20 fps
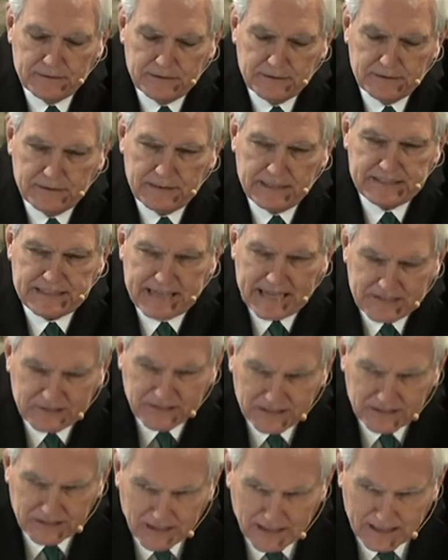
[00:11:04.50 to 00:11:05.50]
He's
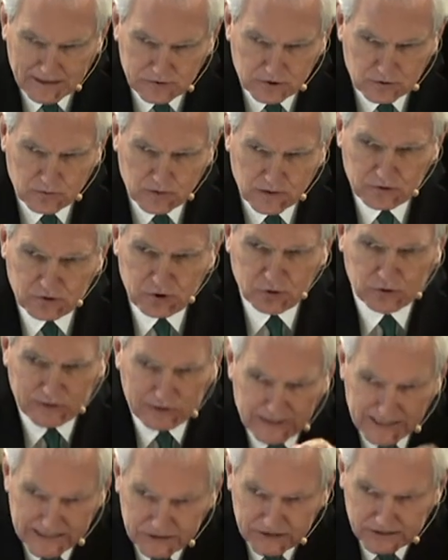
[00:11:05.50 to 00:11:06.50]
asking God to
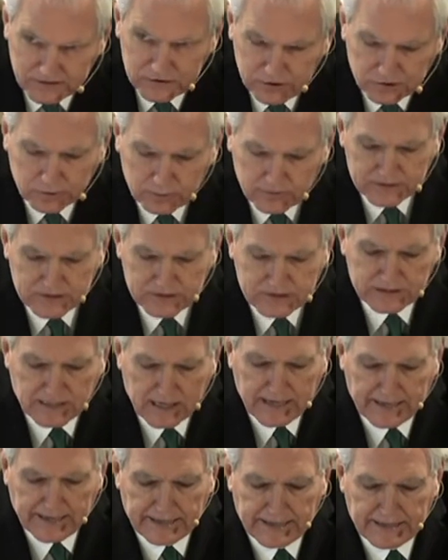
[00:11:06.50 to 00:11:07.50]
listen to His
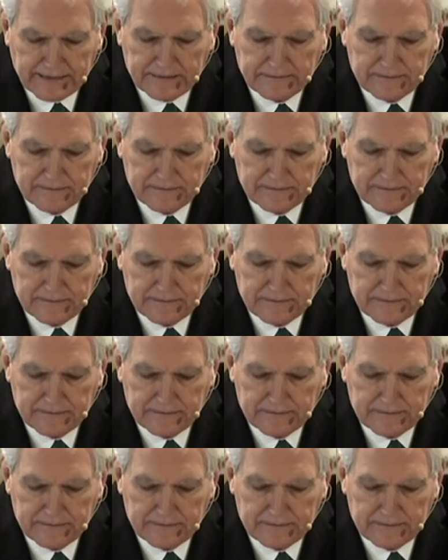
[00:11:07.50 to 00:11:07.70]
sign.